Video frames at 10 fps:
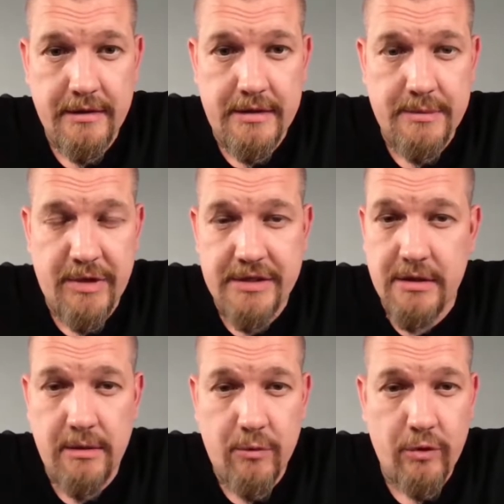
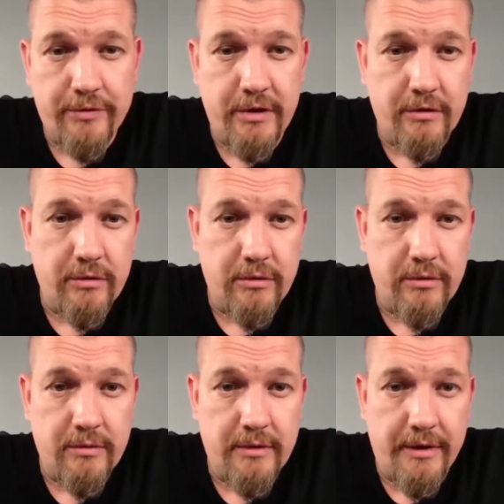basically morphed
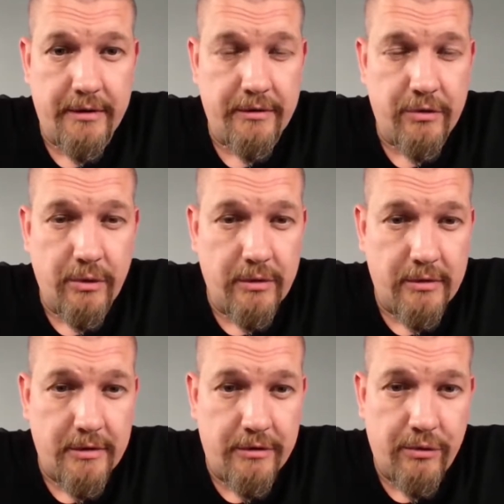into an
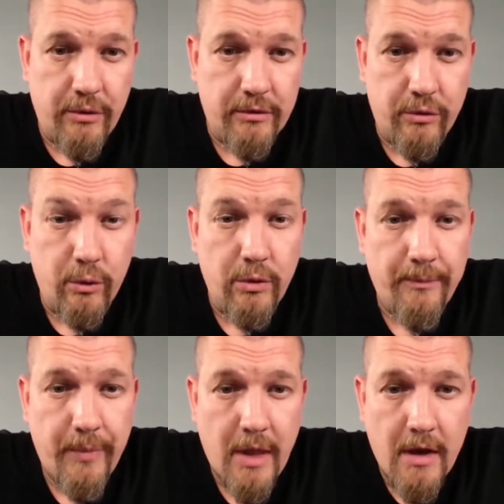internal tool.
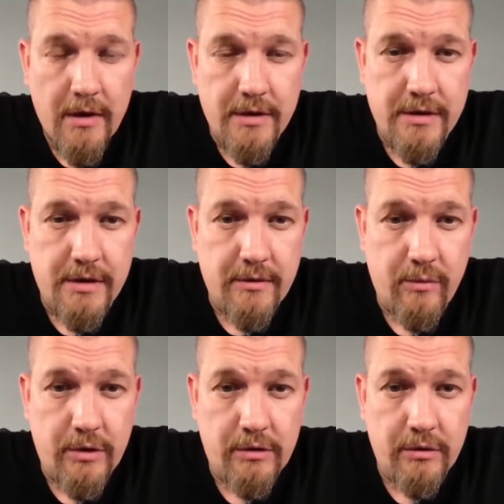
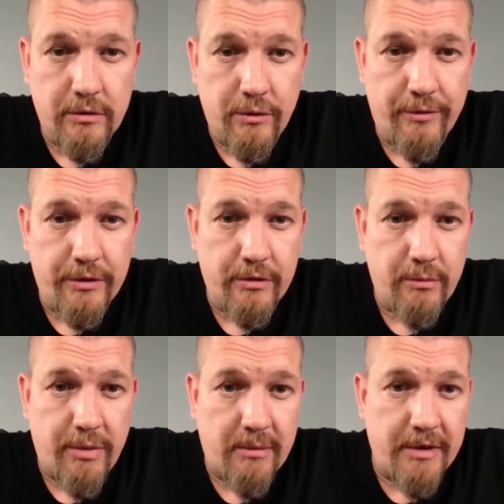We don't offer it to the
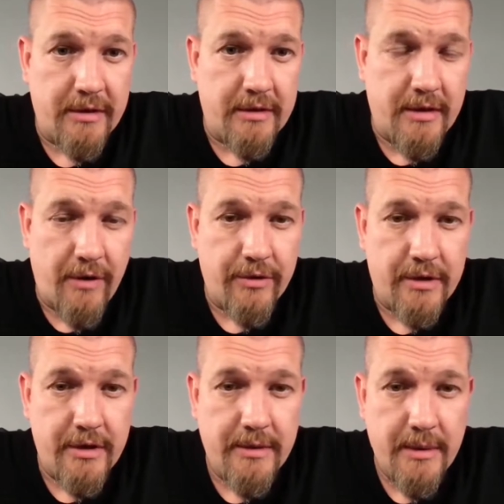public
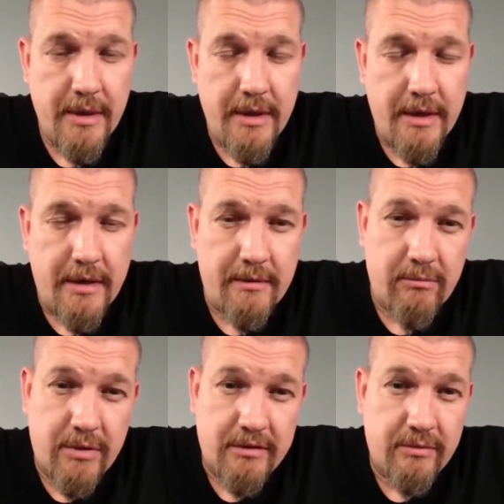currently,
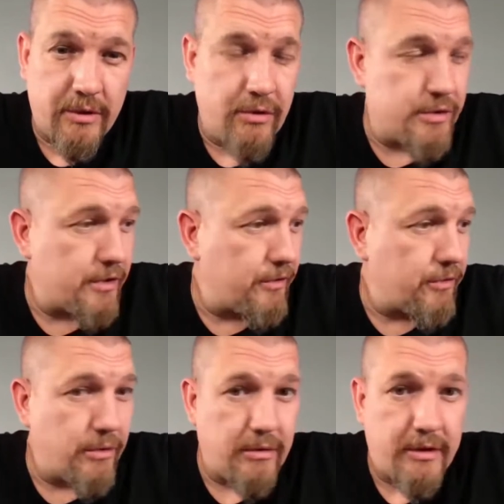but we use it
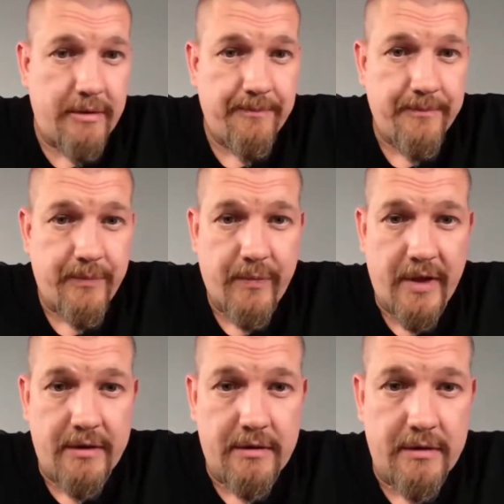internally,
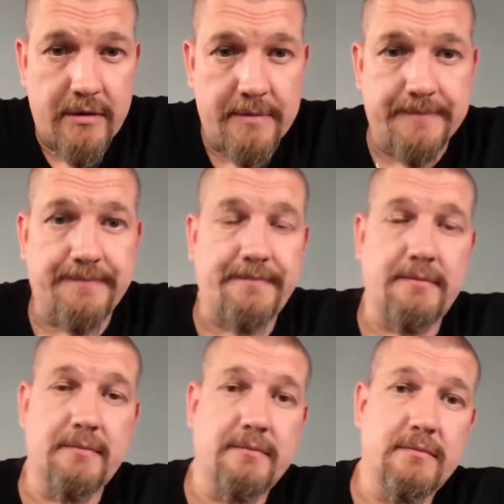and
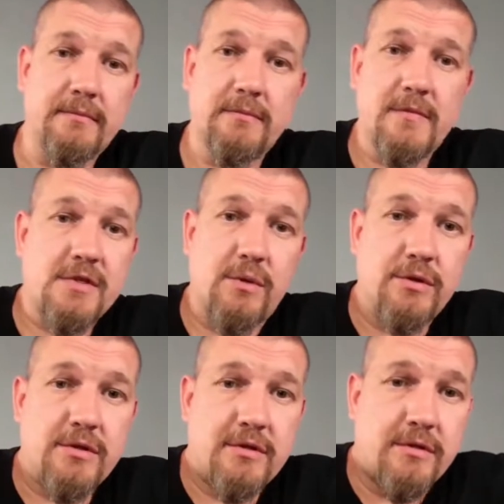so
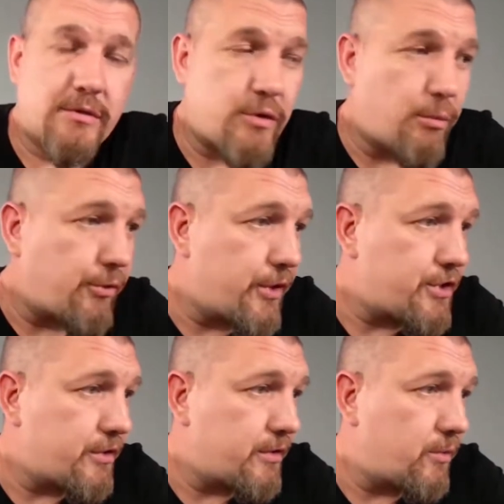it's
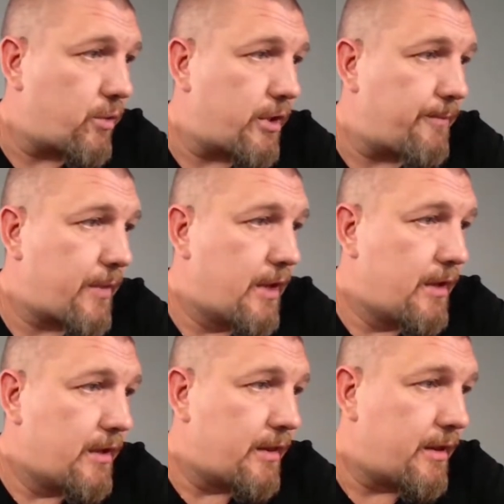operational and well.
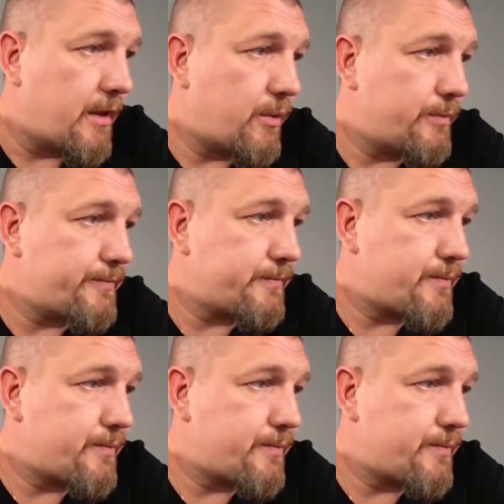Now,